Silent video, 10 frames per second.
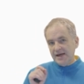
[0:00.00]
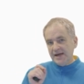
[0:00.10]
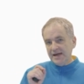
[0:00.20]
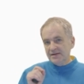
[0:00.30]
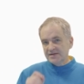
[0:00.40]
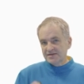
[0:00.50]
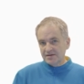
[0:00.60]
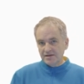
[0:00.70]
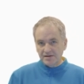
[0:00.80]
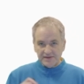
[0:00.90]
It
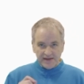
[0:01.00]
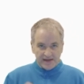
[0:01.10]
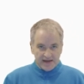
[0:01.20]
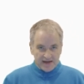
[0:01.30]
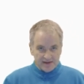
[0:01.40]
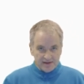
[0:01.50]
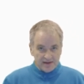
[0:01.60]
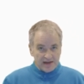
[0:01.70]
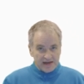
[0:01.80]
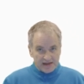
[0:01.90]
starts again,
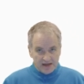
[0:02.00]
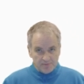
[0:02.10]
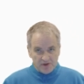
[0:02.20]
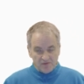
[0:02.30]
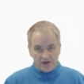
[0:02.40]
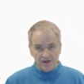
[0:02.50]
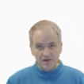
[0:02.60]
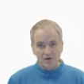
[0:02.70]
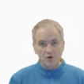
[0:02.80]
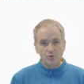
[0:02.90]
like APV,
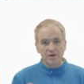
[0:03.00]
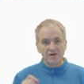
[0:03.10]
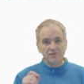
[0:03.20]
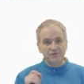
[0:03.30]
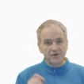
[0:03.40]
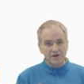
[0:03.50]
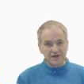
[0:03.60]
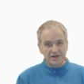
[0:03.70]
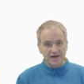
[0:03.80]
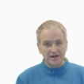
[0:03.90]
with a fully
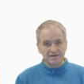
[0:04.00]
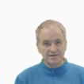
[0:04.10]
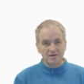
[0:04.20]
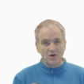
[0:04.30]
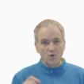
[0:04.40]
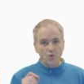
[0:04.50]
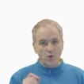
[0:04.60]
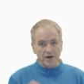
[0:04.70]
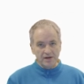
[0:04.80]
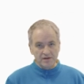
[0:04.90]
taxed,
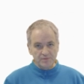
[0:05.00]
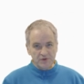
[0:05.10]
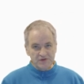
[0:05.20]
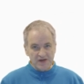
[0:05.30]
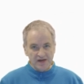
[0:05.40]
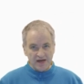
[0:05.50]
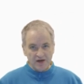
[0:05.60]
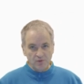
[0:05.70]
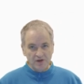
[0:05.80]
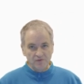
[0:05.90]
100%
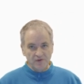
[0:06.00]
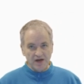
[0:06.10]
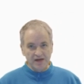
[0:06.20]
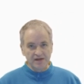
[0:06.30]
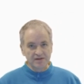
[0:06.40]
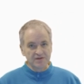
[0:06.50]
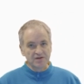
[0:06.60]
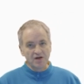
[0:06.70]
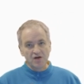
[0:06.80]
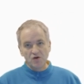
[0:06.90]
equity
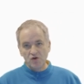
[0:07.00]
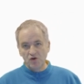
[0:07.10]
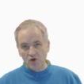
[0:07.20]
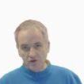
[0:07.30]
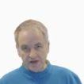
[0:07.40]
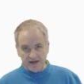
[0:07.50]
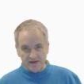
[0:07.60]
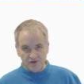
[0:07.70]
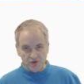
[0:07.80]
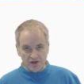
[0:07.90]
financed, no
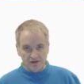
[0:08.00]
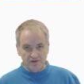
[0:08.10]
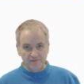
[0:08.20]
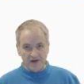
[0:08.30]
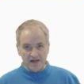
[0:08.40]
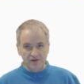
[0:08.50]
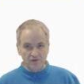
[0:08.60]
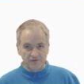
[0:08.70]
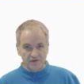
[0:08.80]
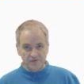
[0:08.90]
tax shelter value
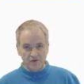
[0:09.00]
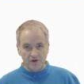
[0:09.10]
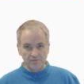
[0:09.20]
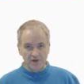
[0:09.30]
of the firm,